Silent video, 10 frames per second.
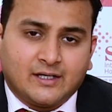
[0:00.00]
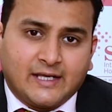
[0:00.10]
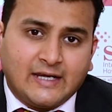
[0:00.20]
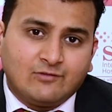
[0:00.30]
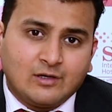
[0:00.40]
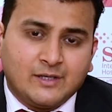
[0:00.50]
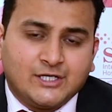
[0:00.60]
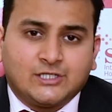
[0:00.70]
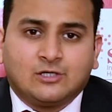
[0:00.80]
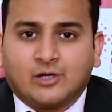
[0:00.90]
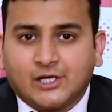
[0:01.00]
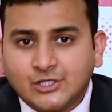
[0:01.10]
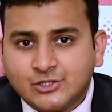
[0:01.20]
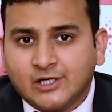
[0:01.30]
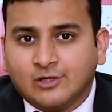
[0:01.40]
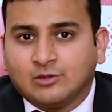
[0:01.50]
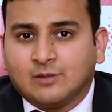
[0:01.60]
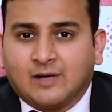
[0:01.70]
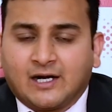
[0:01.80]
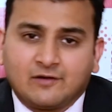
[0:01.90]
inflammation or injury to the
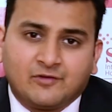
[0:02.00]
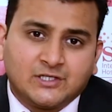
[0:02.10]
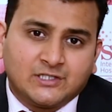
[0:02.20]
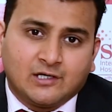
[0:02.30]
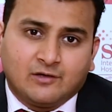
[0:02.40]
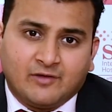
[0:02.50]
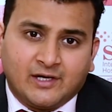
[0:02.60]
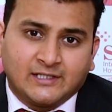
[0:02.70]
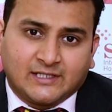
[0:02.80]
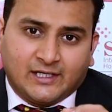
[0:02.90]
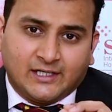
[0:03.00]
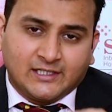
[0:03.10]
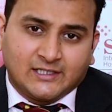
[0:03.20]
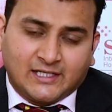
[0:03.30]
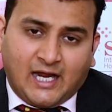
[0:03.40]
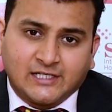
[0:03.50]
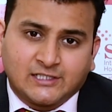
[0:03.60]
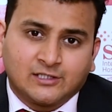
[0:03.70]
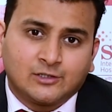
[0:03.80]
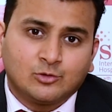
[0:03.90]
plantar fascia where it is
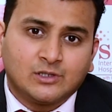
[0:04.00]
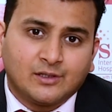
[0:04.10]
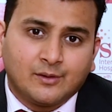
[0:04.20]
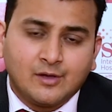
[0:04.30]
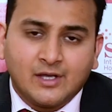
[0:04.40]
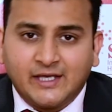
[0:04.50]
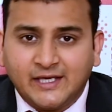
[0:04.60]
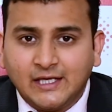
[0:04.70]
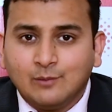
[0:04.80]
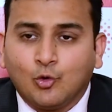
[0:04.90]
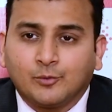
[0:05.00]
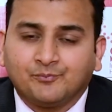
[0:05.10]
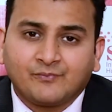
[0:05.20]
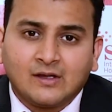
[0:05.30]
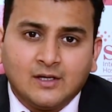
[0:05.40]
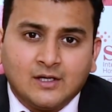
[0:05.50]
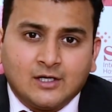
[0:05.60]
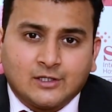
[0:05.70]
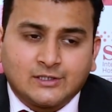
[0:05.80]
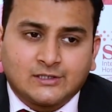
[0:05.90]
attached to the heel bone.
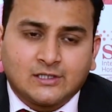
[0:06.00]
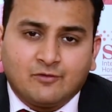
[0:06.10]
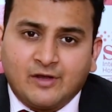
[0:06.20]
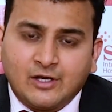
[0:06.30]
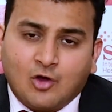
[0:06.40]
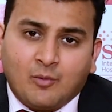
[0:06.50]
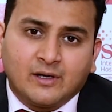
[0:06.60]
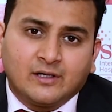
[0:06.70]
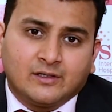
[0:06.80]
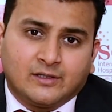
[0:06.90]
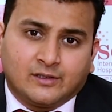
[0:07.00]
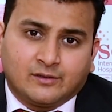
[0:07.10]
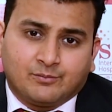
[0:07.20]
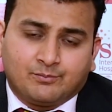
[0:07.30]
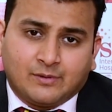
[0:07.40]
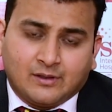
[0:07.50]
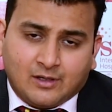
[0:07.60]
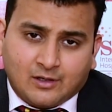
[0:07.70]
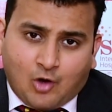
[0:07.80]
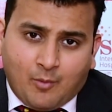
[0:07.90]
So it's a very common
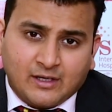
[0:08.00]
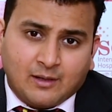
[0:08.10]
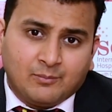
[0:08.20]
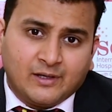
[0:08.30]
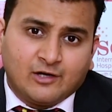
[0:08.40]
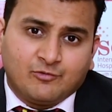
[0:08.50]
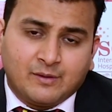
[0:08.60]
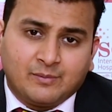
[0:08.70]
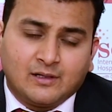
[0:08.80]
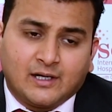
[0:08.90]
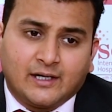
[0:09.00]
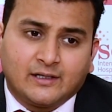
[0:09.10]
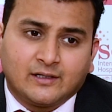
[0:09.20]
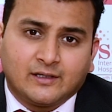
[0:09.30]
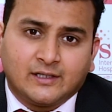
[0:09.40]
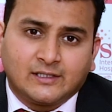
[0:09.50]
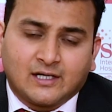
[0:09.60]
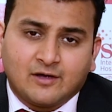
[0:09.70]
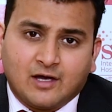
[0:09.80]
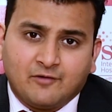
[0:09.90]
complaint of people, and it
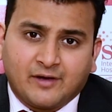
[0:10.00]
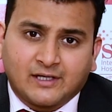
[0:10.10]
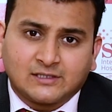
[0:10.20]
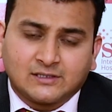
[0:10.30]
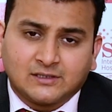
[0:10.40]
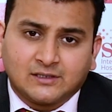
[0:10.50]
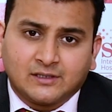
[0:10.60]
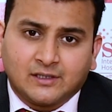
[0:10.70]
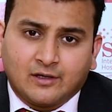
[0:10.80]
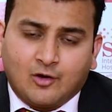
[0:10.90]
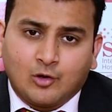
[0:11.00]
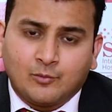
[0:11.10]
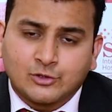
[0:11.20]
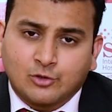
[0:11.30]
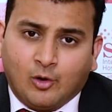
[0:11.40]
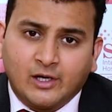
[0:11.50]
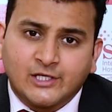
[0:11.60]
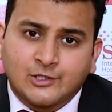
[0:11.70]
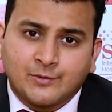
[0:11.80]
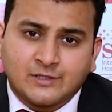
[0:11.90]
affects almost all
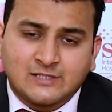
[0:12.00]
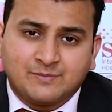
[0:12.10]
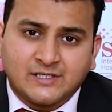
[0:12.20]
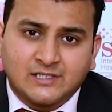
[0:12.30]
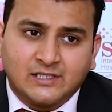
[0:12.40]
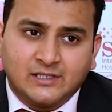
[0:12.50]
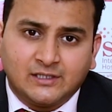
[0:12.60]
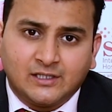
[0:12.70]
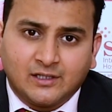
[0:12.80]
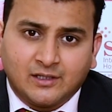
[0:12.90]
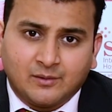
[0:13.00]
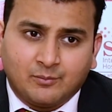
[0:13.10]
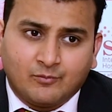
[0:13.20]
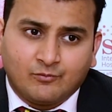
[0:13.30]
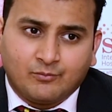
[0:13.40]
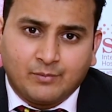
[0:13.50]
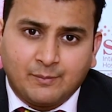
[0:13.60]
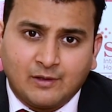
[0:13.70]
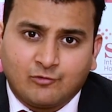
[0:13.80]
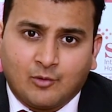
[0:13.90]
age groups, especially the
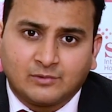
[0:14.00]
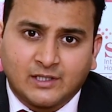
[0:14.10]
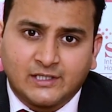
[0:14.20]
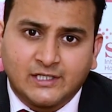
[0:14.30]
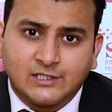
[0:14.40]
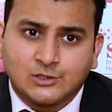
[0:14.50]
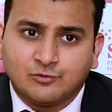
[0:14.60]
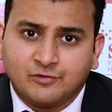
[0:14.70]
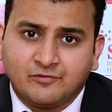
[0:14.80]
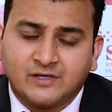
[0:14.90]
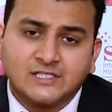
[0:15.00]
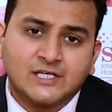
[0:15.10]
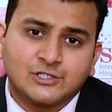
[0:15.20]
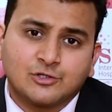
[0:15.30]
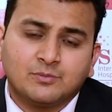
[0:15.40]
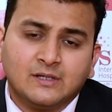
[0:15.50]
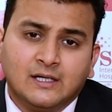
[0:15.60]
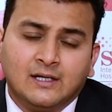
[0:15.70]
people from 30s to 50s age group.